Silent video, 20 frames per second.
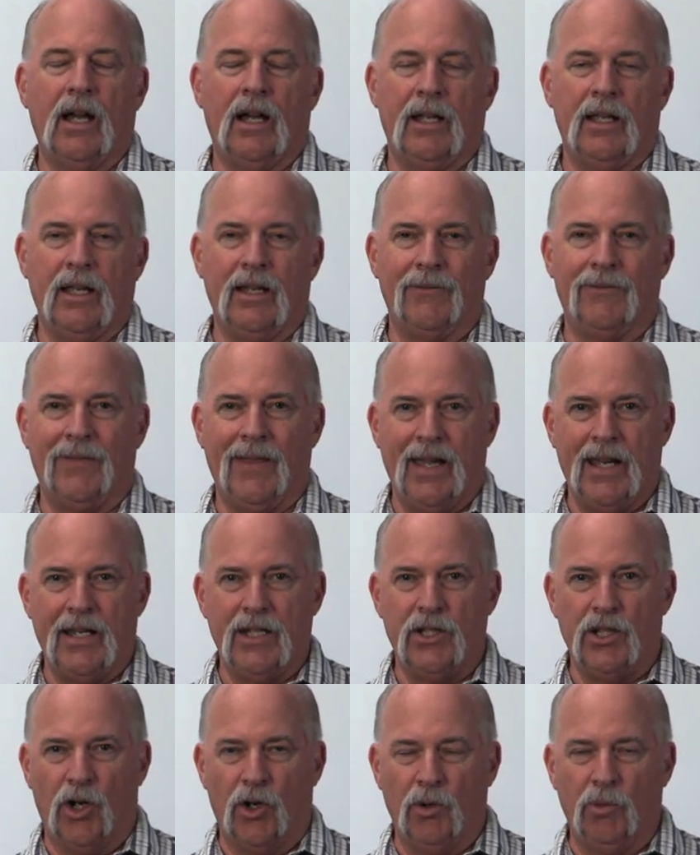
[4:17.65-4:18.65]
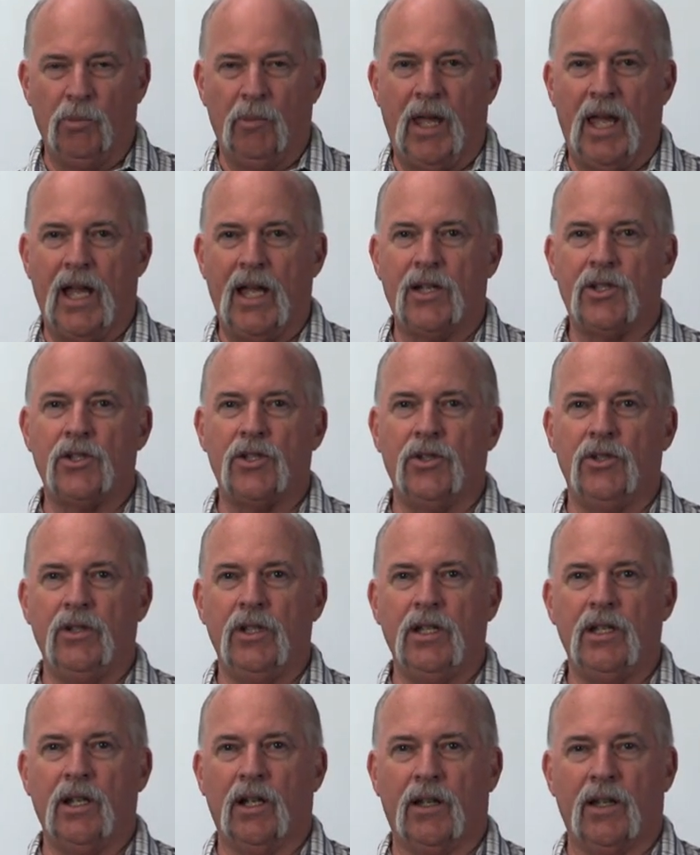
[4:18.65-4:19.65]
If they don't match, you
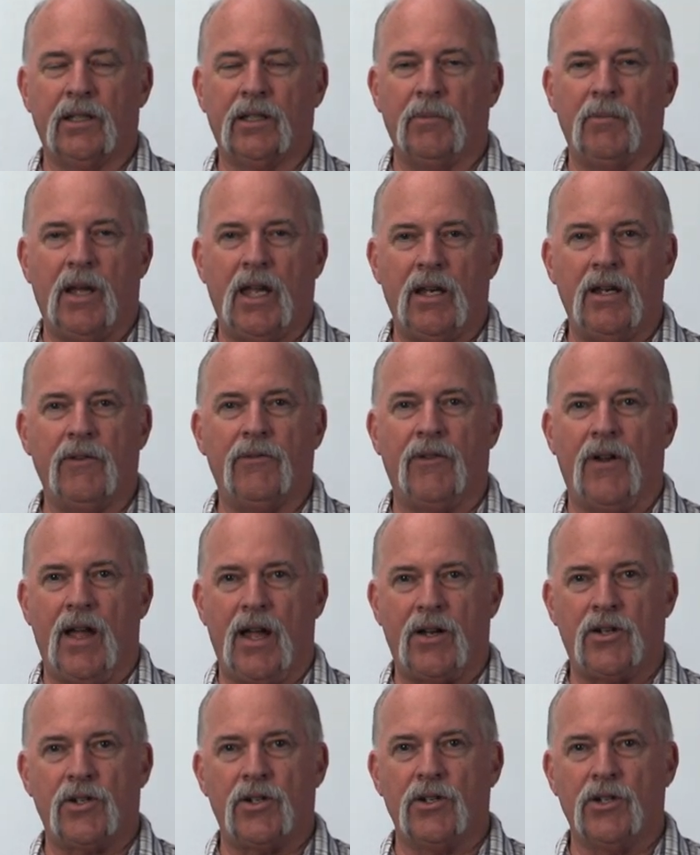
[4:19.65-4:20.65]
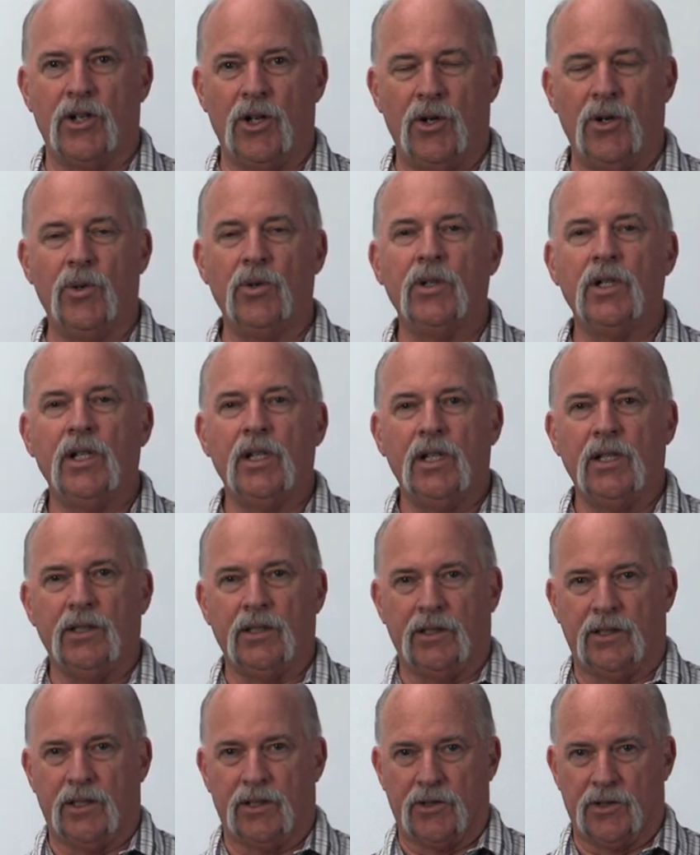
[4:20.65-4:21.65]
need to let the manufacturer know
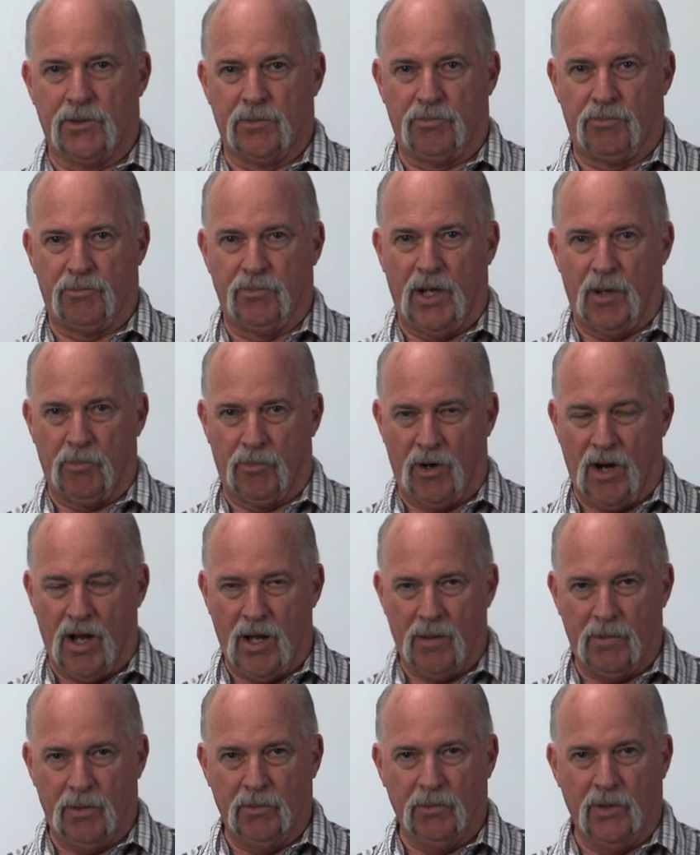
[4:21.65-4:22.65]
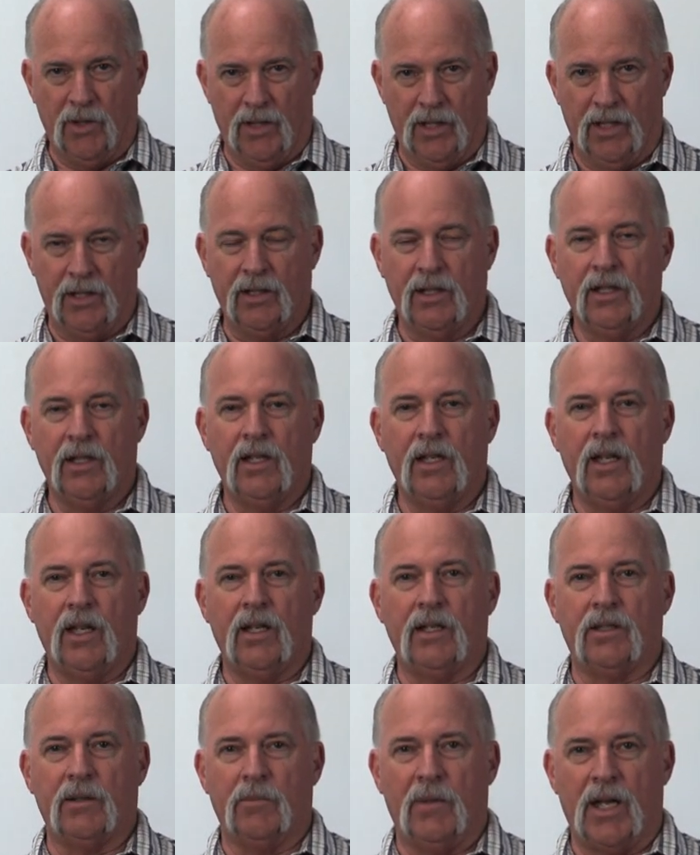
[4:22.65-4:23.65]
that there's a problem with it
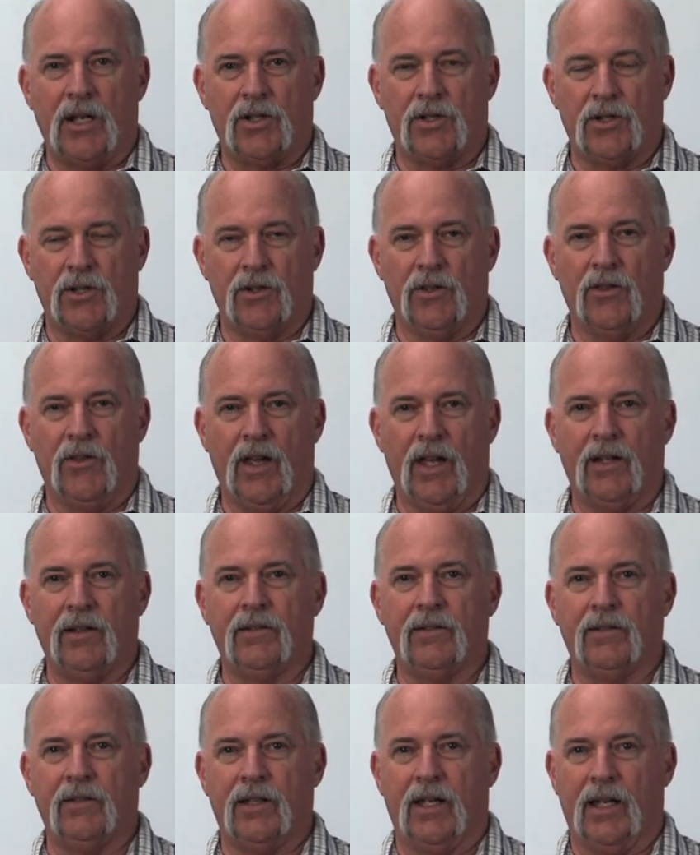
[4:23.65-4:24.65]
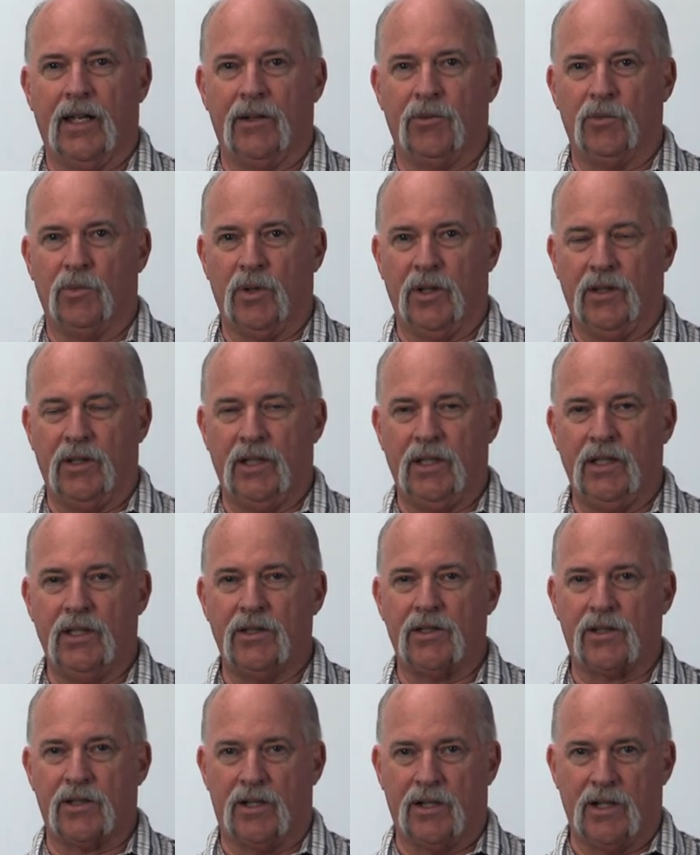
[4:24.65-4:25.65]
to make sure that when the
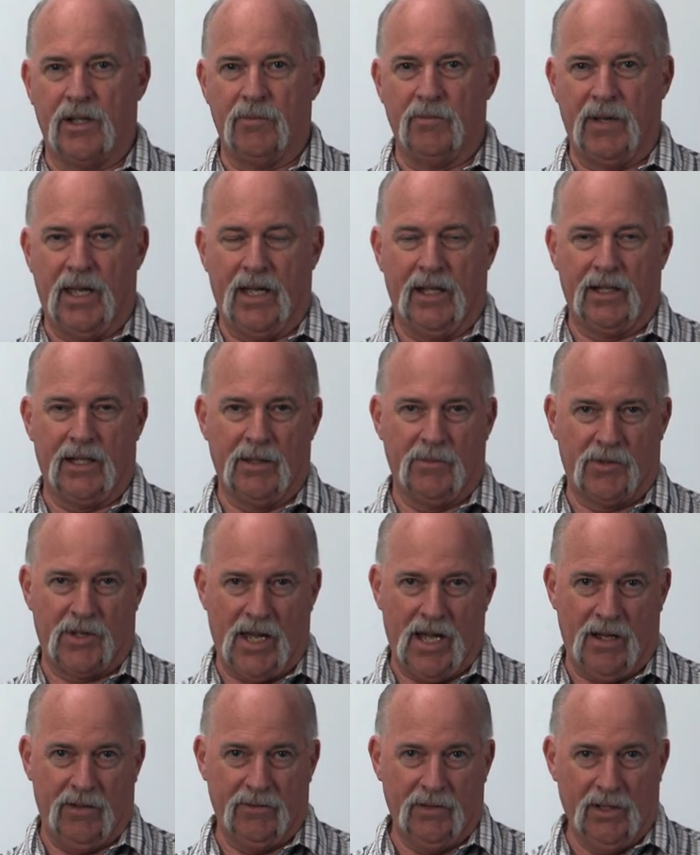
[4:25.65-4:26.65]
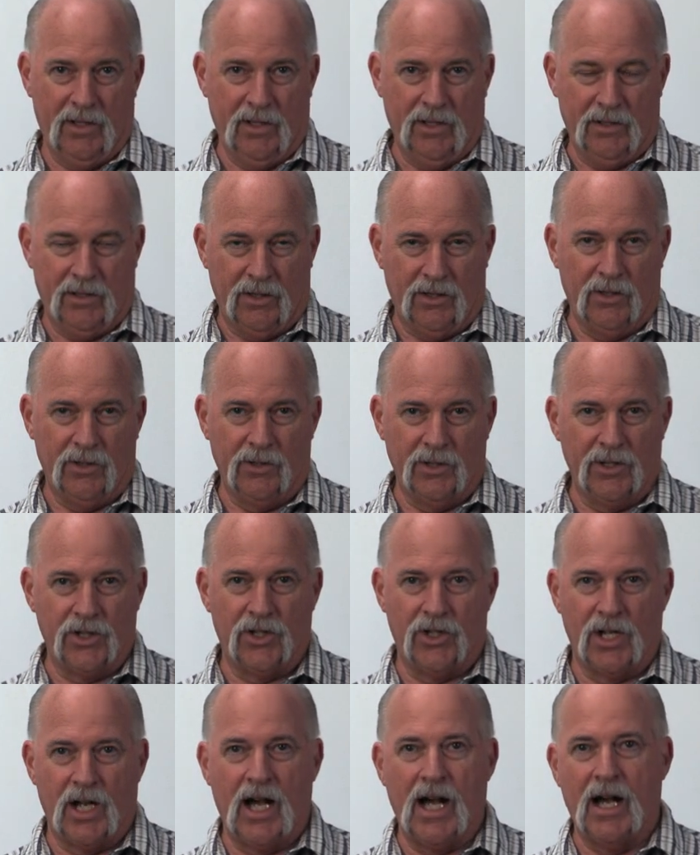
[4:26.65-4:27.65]
startup man comes out to do his
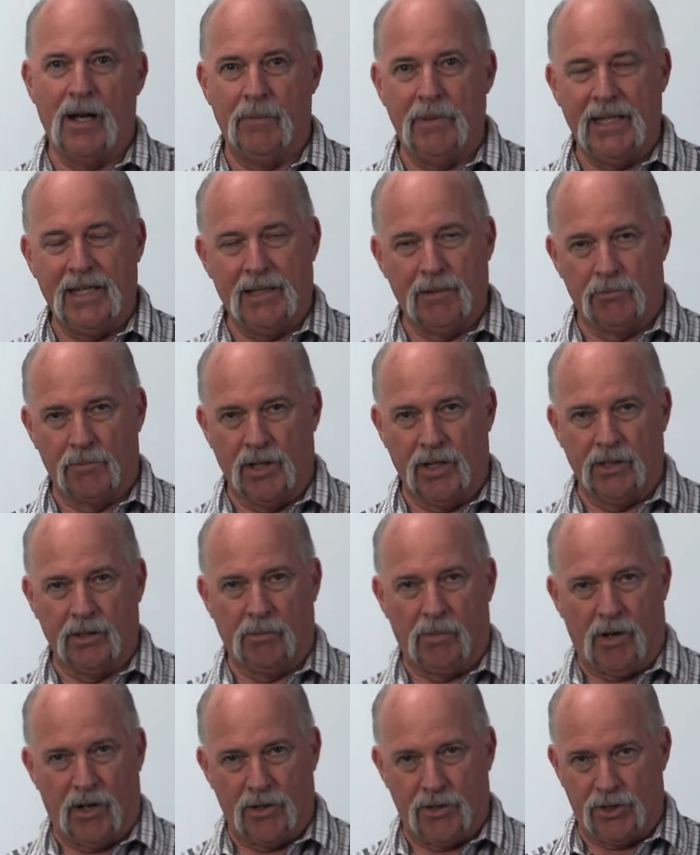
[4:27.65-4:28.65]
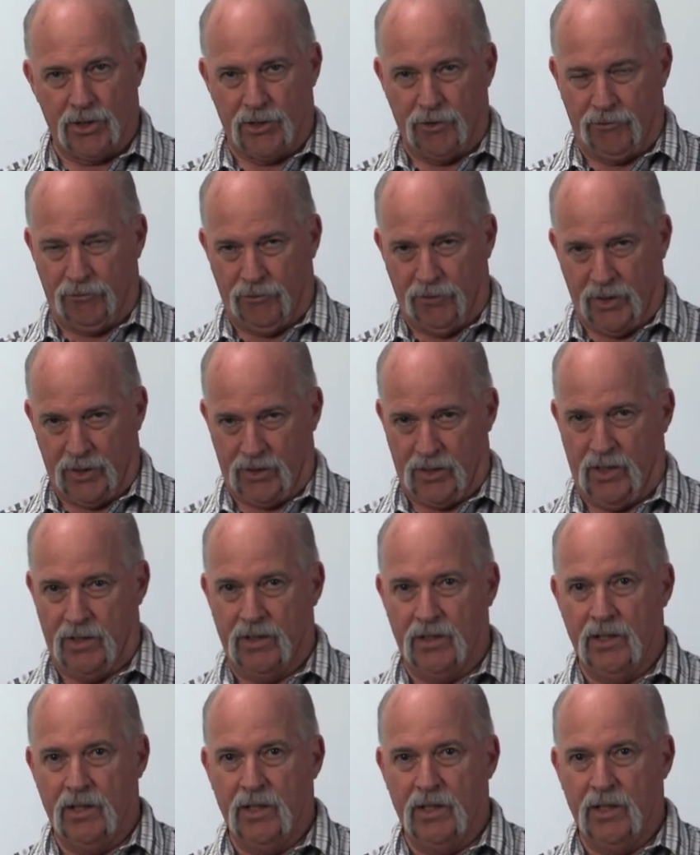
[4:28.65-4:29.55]
job, he can bring the parts to fix it.